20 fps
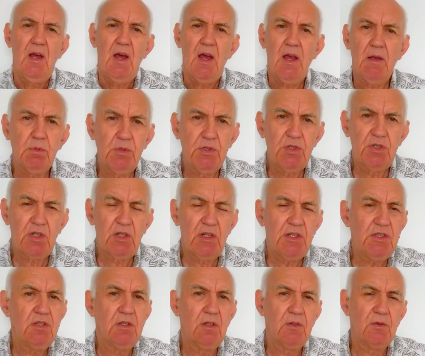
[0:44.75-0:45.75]
I was
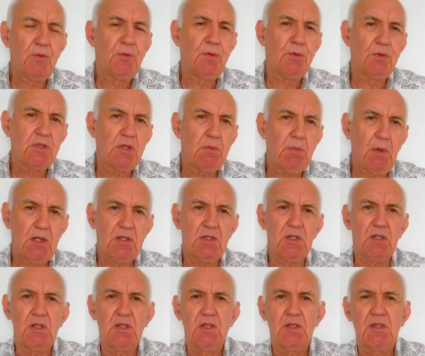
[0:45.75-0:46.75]
listening on 40
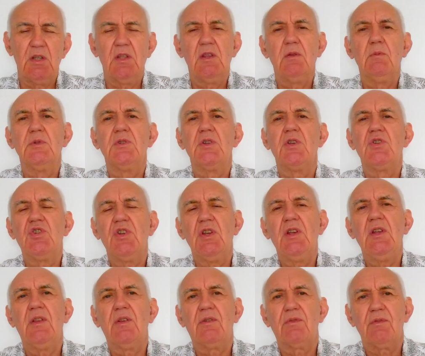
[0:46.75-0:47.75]
metres and there was a
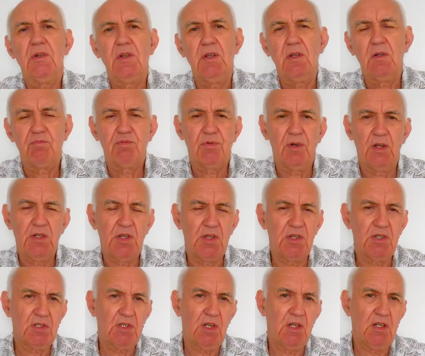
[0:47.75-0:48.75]
G3 operating
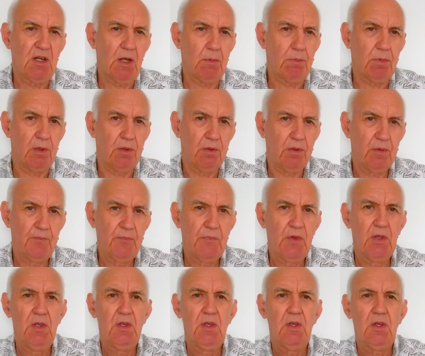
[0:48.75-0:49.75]
CW
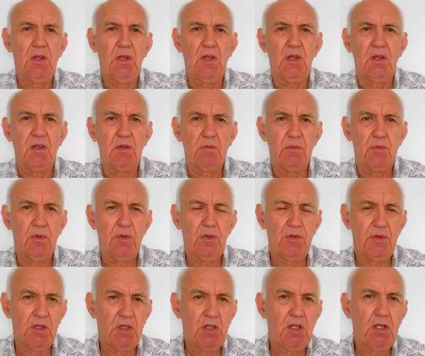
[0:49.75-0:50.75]

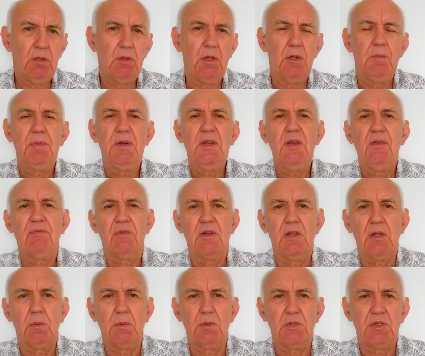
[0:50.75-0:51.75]
on the QRP
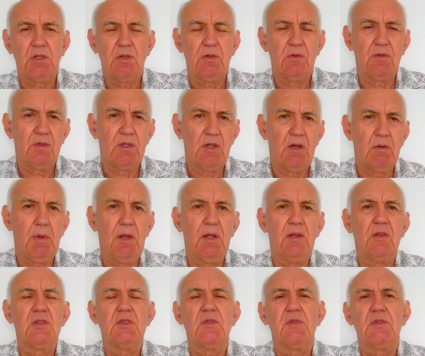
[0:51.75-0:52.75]
frequency, or
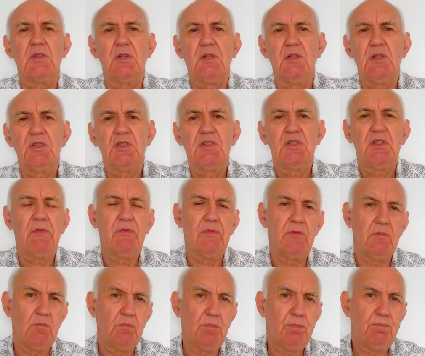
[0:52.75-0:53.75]
thereabouts,
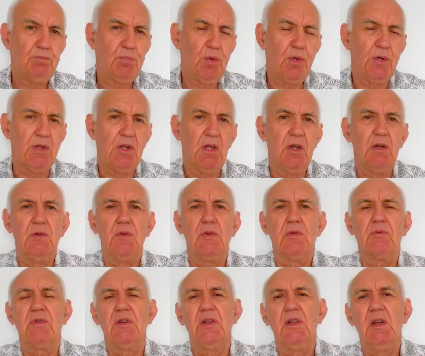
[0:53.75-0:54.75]

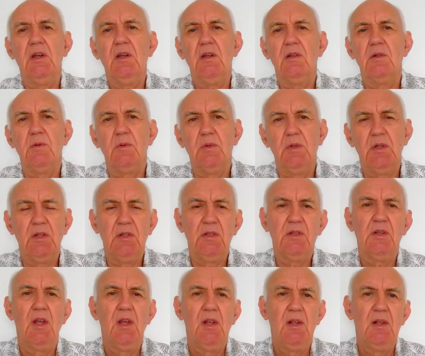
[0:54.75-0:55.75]
7.030,
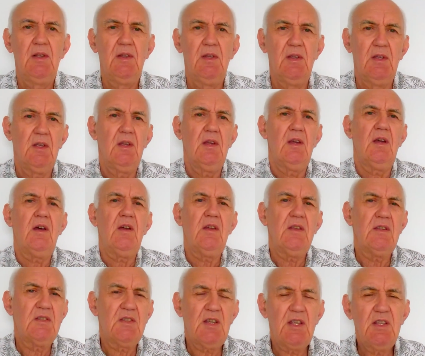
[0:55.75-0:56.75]
and
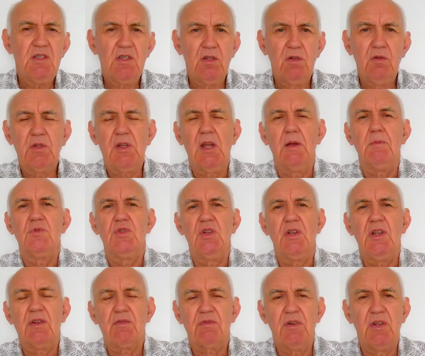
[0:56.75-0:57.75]
I tend to look up
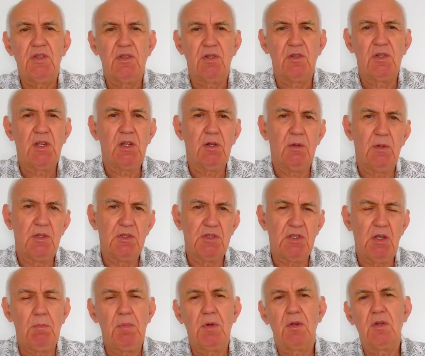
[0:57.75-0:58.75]
G3s on
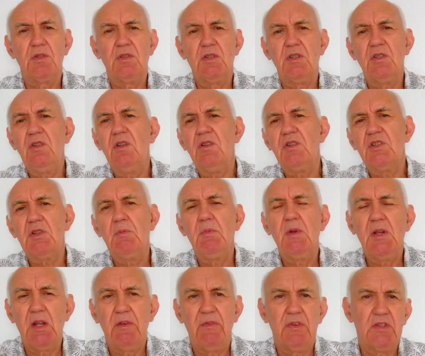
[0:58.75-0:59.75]
QRZ because there's not so
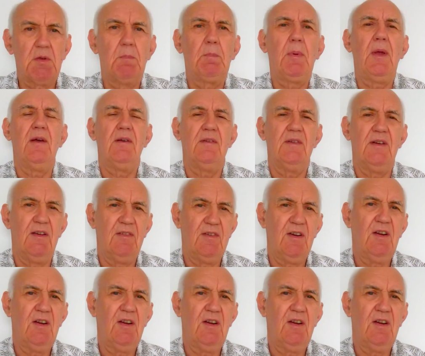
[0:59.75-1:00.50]
many of us about now,